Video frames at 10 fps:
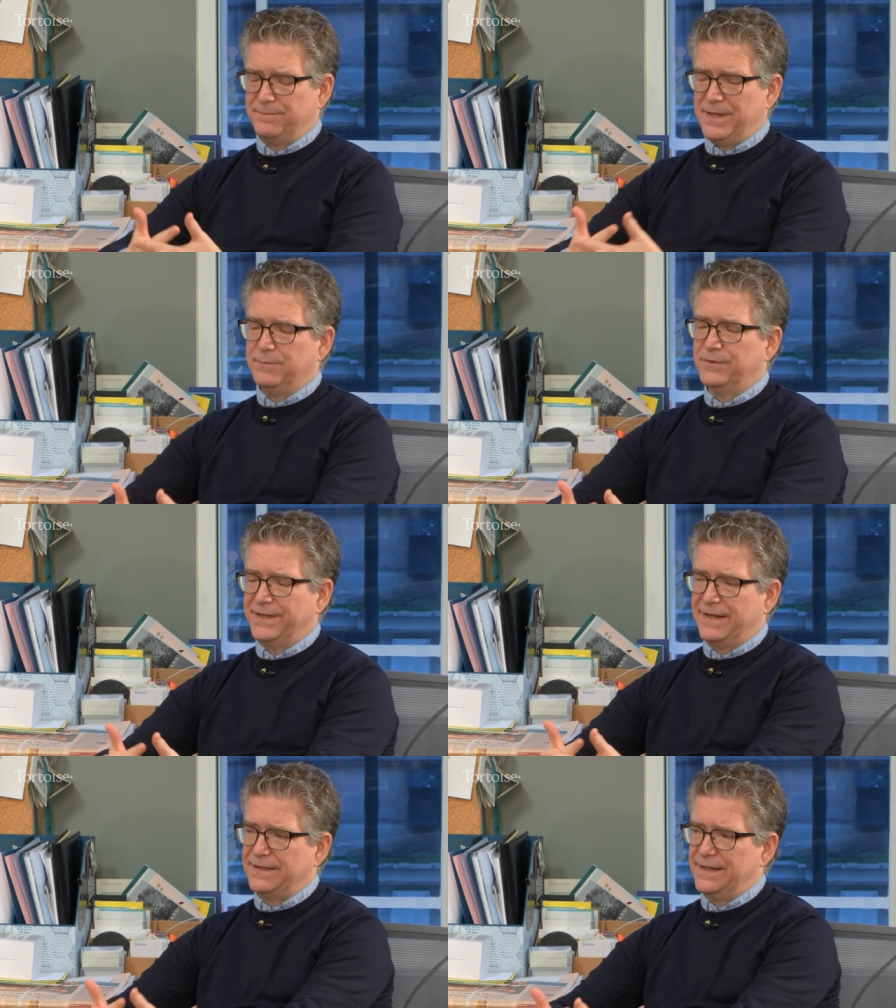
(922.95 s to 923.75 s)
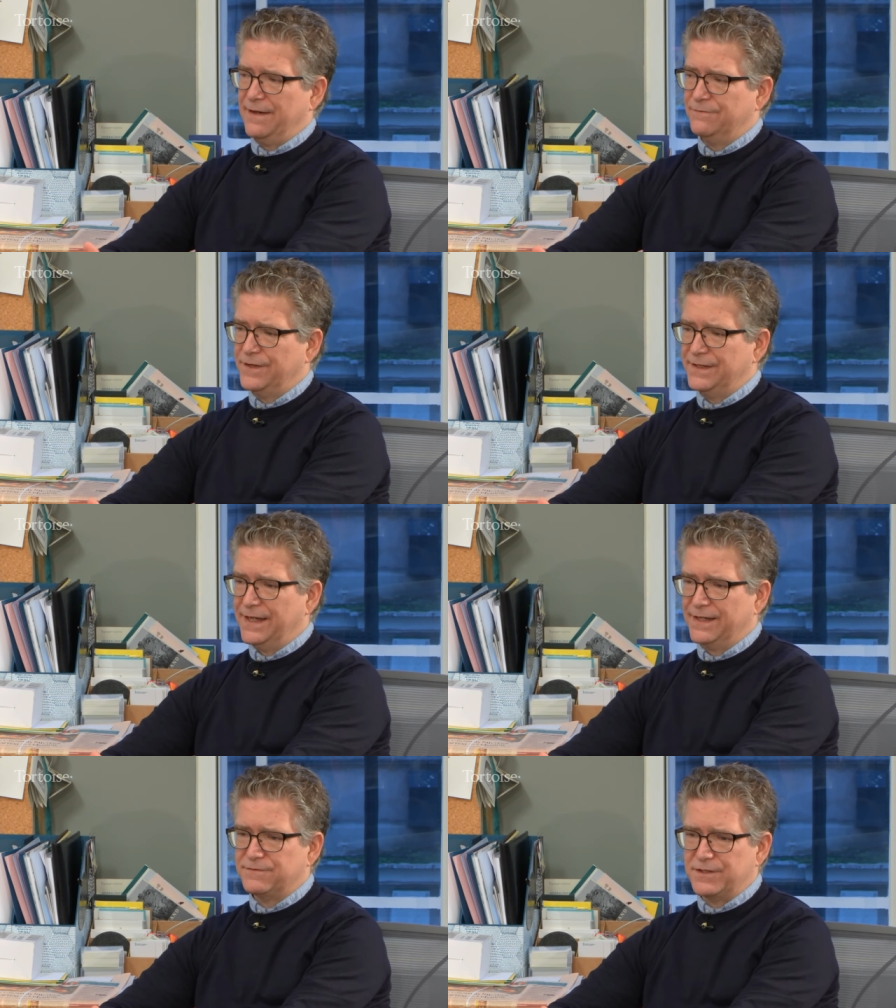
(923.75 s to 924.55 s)
people that I think have very
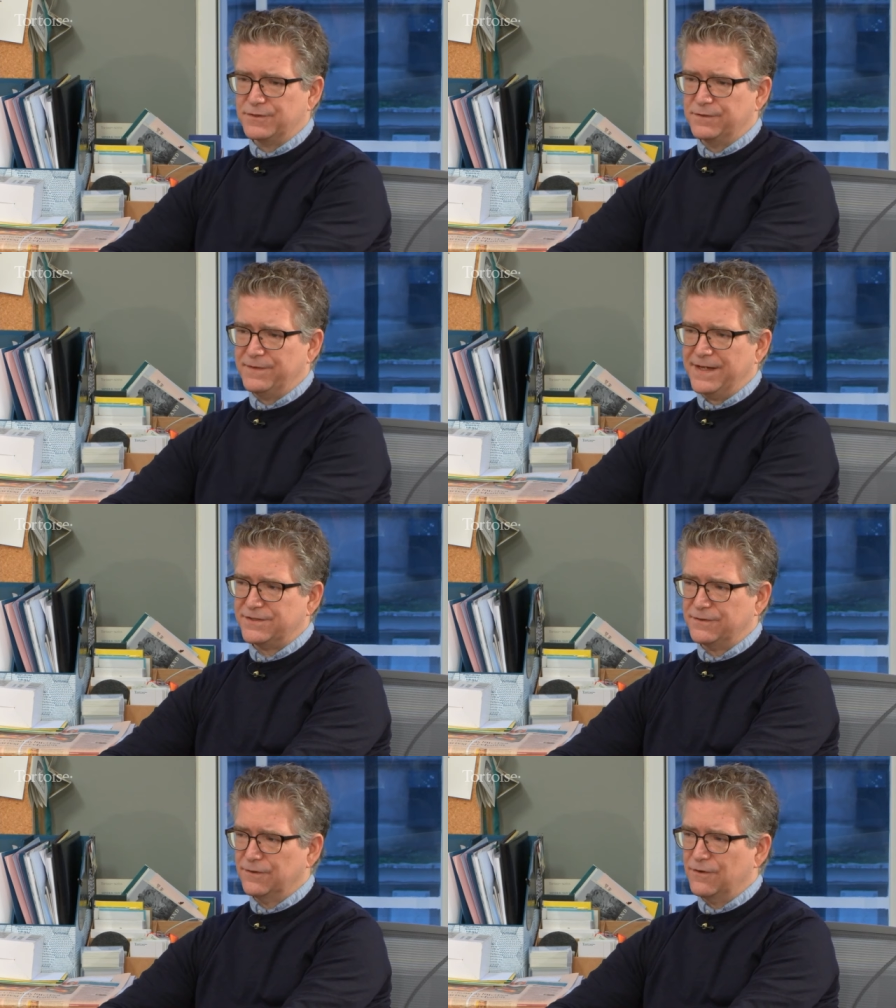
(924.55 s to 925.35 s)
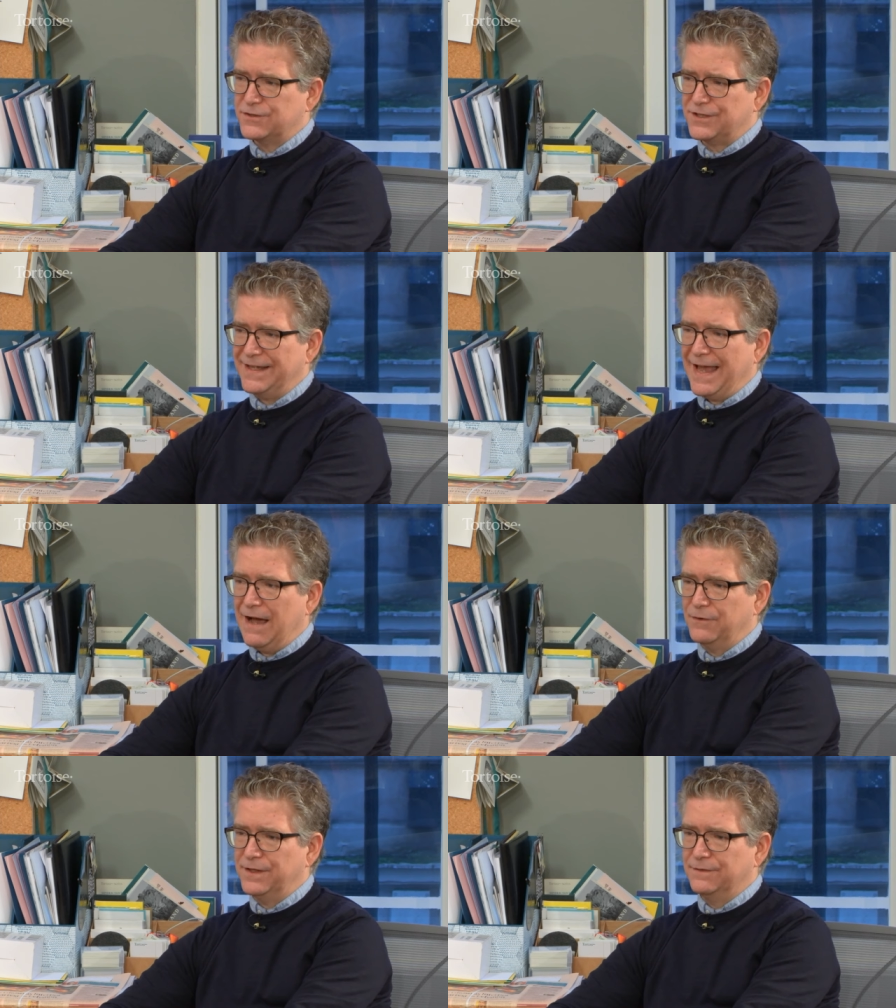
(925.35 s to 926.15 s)
negative social effects and are largely
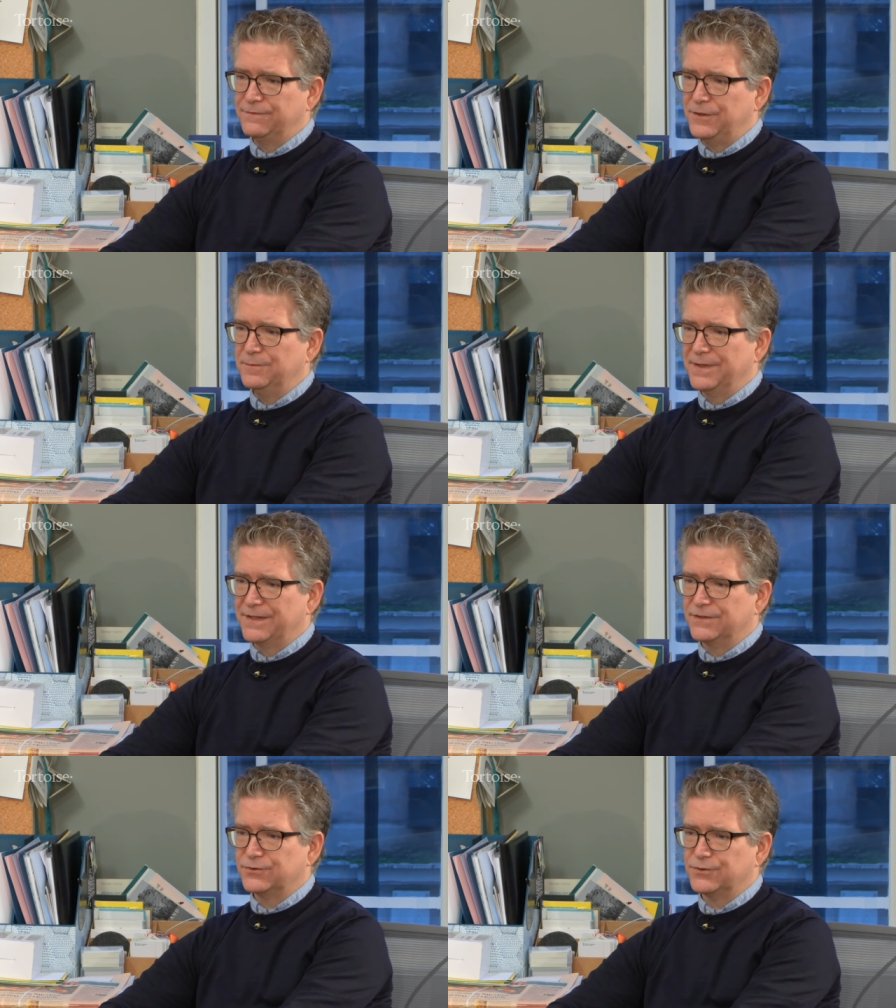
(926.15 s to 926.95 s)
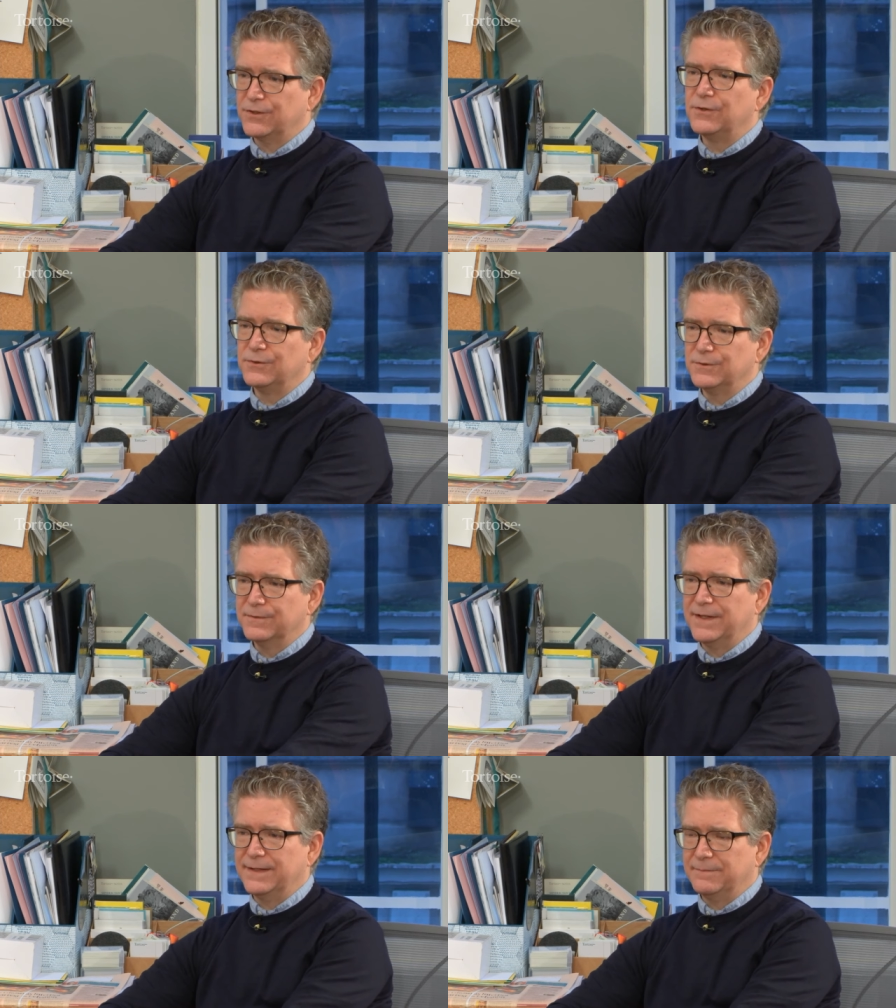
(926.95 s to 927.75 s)
out of human control
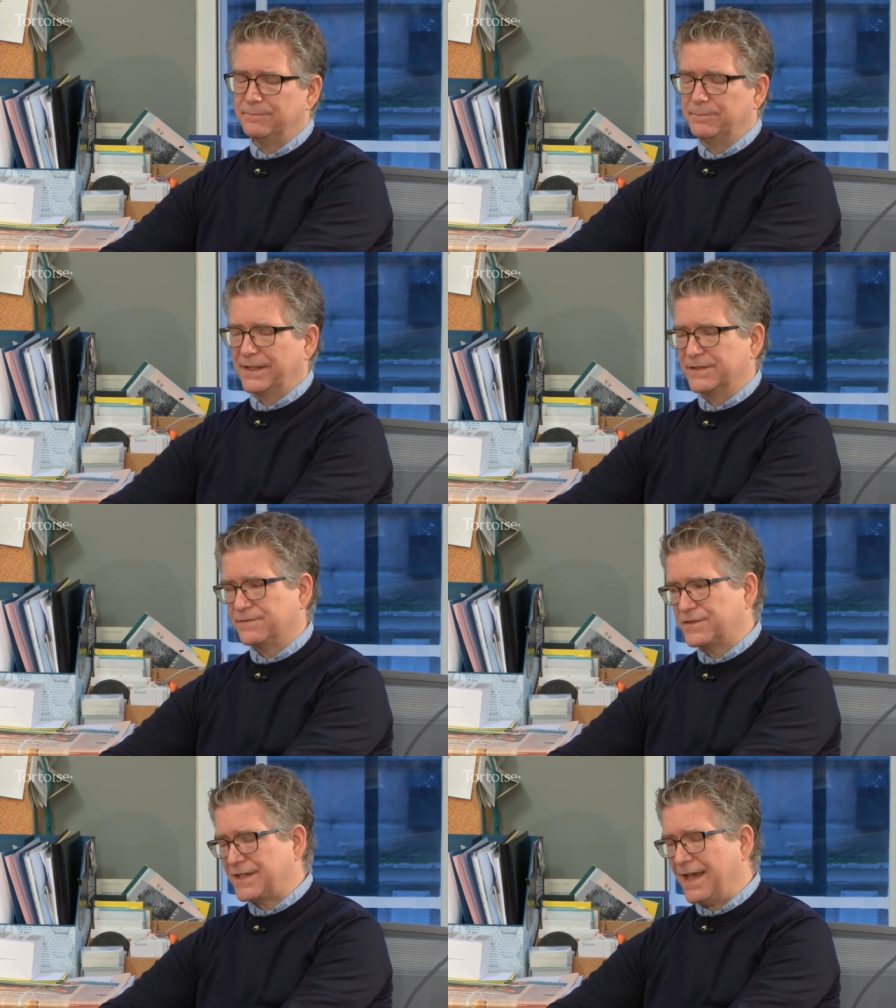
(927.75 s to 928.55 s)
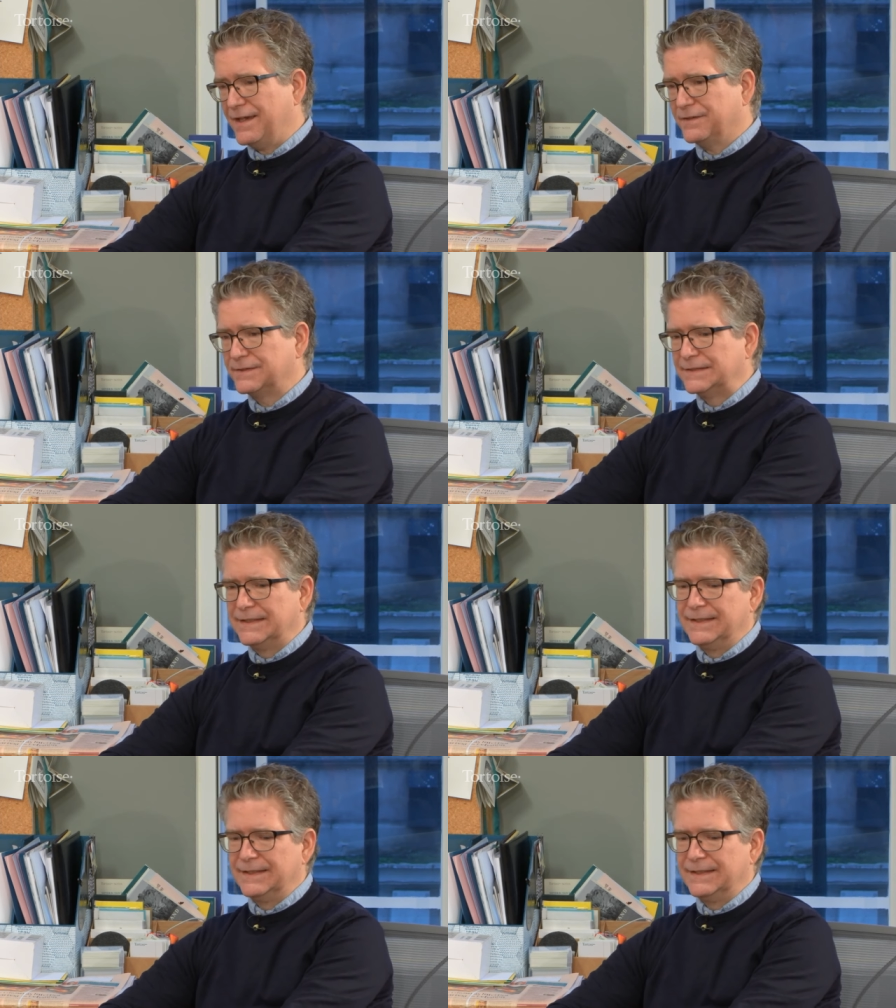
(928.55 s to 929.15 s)
because of scale,